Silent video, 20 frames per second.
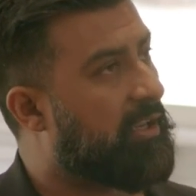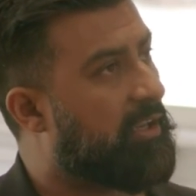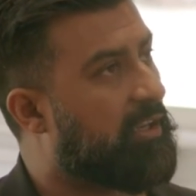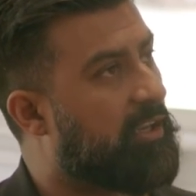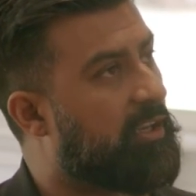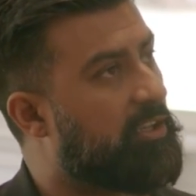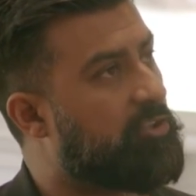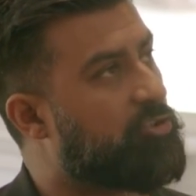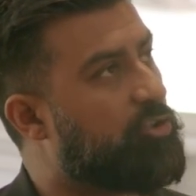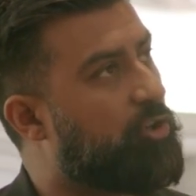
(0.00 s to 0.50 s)

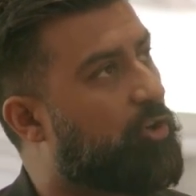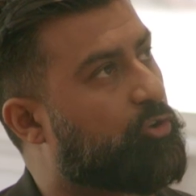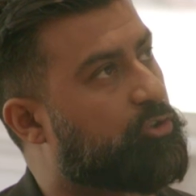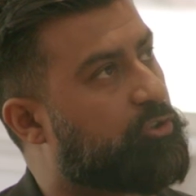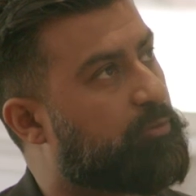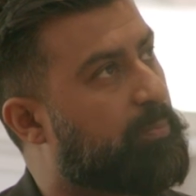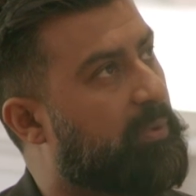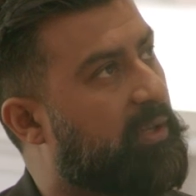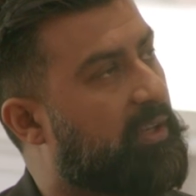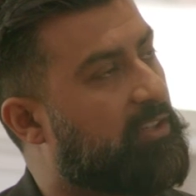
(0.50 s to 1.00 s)
Is your
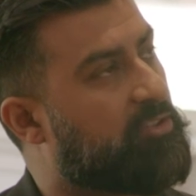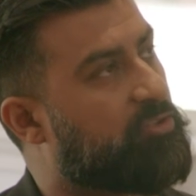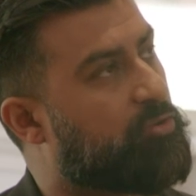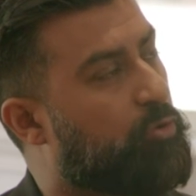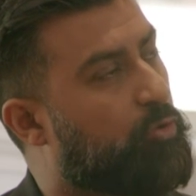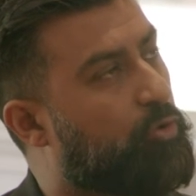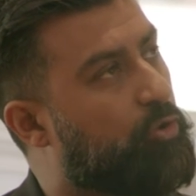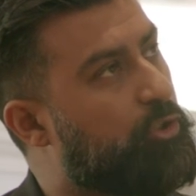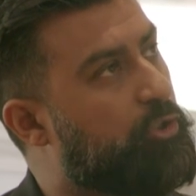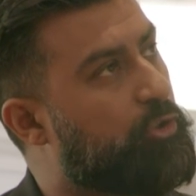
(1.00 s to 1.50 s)
space
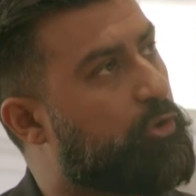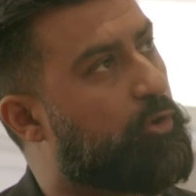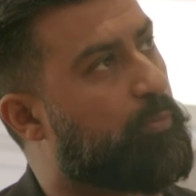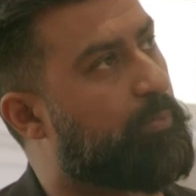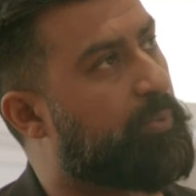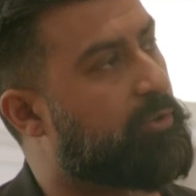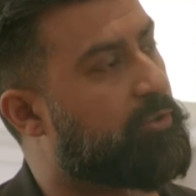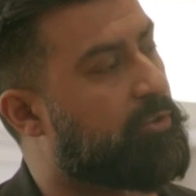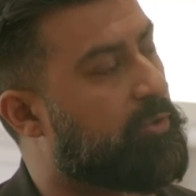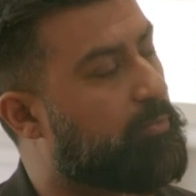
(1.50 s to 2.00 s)
only
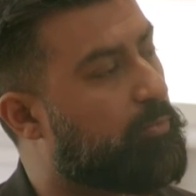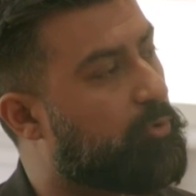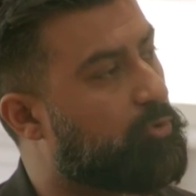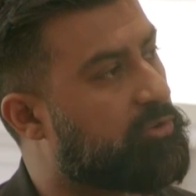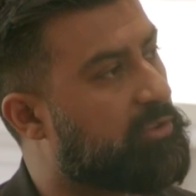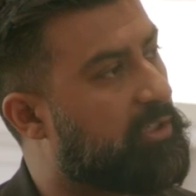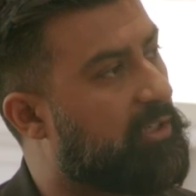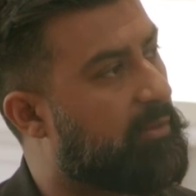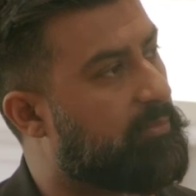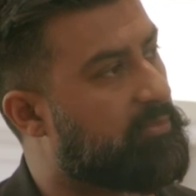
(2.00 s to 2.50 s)
open to
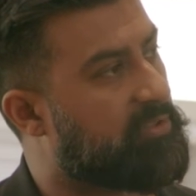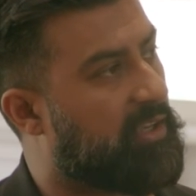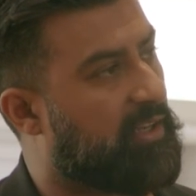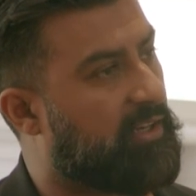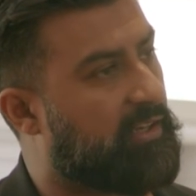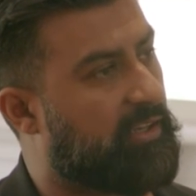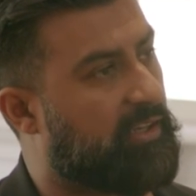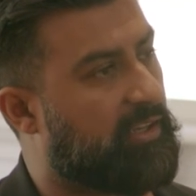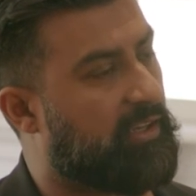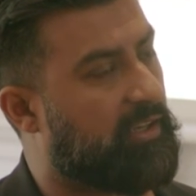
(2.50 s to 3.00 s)
Muslims,
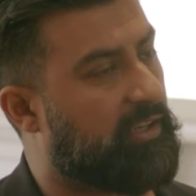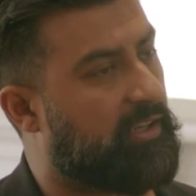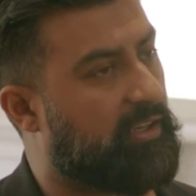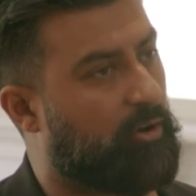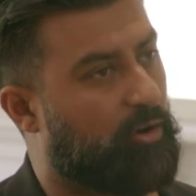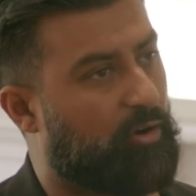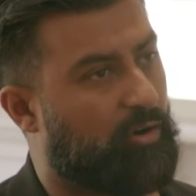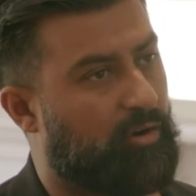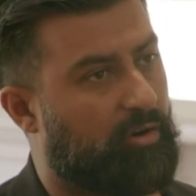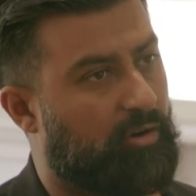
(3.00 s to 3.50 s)

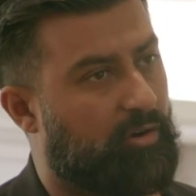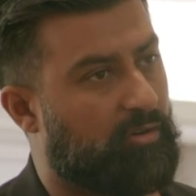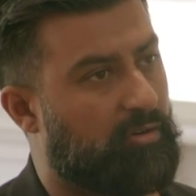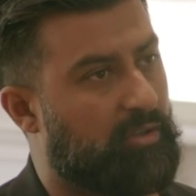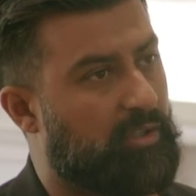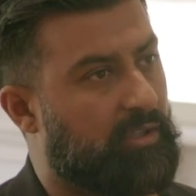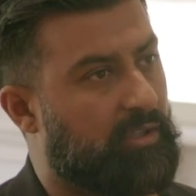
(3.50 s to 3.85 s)
or